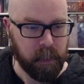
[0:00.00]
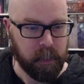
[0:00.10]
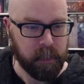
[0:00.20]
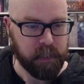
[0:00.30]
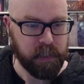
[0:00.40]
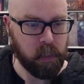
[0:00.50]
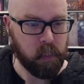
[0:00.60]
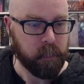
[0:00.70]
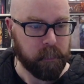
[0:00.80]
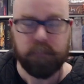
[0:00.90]

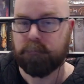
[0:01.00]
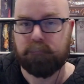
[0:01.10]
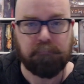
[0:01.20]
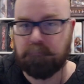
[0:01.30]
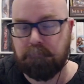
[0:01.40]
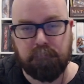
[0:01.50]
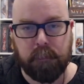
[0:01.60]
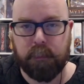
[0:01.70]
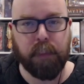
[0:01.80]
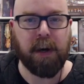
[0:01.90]
So,
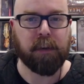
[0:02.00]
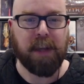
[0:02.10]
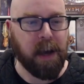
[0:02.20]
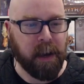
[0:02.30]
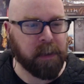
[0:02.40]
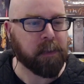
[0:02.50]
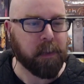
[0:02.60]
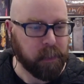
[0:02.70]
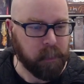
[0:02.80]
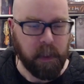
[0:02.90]
bottom line,
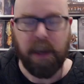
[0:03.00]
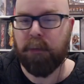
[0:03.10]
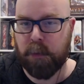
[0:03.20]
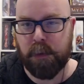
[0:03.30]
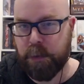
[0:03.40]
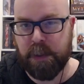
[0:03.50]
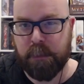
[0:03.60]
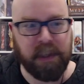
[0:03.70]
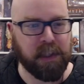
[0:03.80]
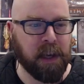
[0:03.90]
if you're using
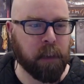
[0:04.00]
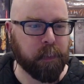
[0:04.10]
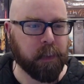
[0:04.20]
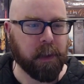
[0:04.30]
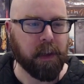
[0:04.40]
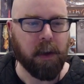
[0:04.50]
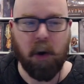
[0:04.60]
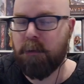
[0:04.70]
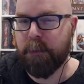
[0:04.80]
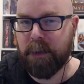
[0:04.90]
Mix It Up,
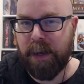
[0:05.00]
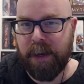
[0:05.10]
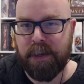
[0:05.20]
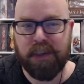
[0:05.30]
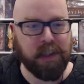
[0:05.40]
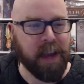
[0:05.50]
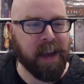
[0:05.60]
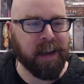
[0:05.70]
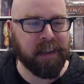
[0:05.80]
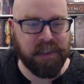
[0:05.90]
overlays
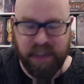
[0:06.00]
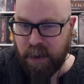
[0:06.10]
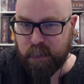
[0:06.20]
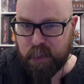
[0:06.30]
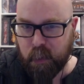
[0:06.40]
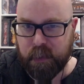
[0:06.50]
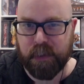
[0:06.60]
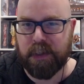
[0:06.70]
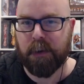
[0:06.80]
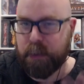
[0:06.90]
and sound
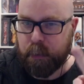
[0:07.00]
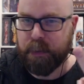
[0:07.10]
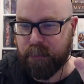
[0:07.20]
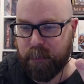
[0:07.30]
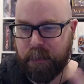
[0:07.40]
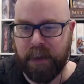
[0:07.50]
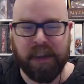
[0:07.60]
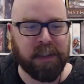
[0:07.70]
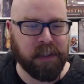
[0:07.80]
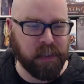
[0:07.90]
sources are 2 different
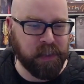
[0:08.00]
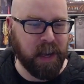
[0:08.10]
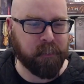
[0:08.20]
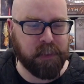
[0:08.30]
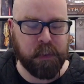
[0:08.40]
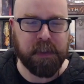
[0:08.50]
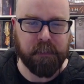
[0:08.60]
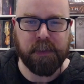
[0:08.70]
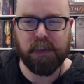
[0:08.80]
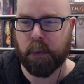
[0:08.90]
things, and you need to have 2
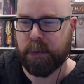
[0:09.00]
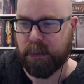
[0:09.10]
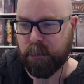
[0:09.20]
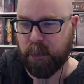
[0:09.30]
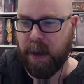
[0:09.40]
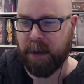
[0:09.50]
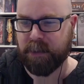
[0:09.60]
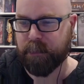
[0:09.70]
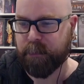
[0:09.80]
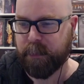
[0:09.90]
different sources for that.
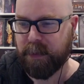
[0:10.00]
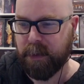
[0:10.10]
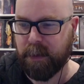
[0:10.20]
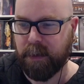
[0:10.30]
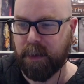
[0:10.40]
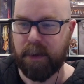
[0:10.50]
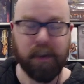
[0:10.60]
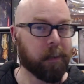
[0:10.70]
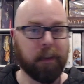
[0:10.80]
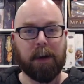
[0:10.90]

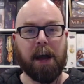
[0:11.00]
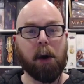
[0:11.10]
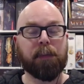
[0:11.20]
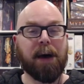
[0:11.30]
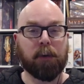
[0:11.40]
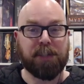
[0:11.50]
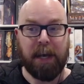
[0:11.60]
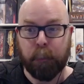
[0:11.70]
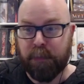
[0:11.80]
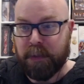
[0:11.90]
I hope that was
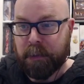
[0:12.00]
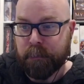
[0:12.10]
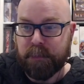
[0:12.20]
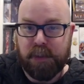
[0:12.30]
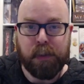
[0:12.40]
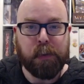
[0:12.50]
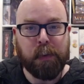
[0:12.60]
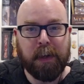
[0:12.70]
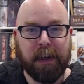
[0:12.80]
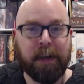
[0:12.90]
helpful
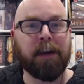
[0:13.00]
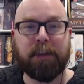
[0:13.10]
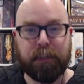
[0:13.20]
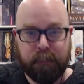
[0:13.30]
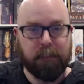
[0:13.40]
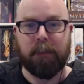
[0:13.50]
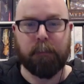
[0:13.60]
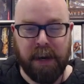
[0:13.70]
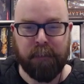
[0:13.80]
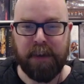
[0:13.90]
to
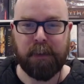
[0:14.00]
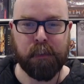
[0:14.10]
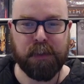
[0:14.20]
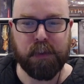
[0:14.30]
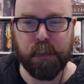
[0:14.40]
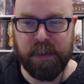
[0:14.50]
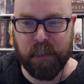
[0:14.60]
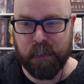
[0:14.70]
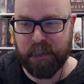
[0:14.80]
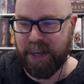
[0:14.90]
my fellow
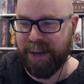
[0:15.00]
streamers.